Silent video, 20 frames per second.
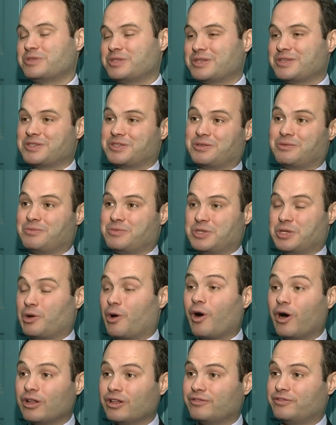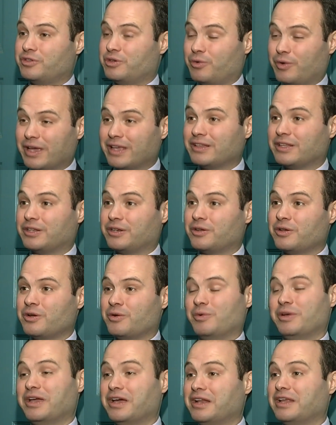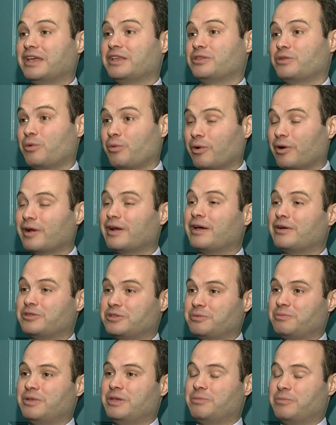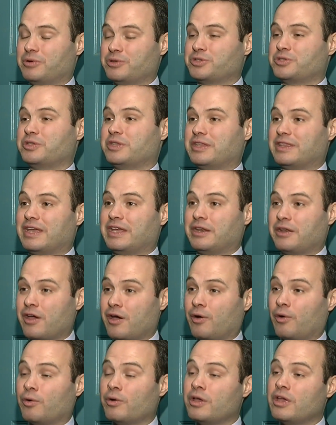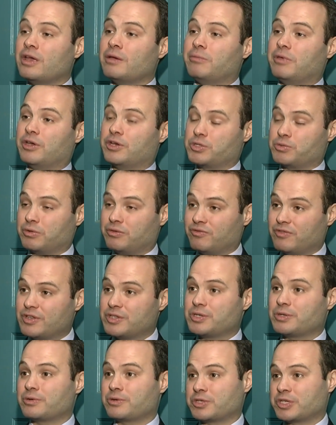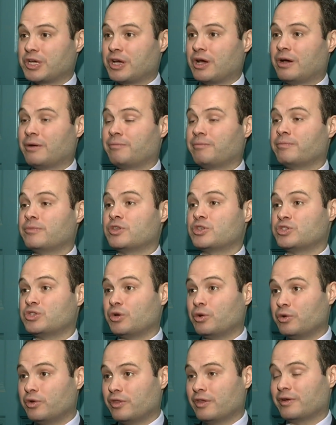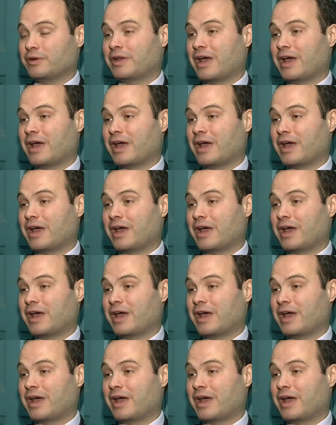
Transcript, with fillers: systems in all of New England. We got to get the word out to people so that they know because when visitors come, so do their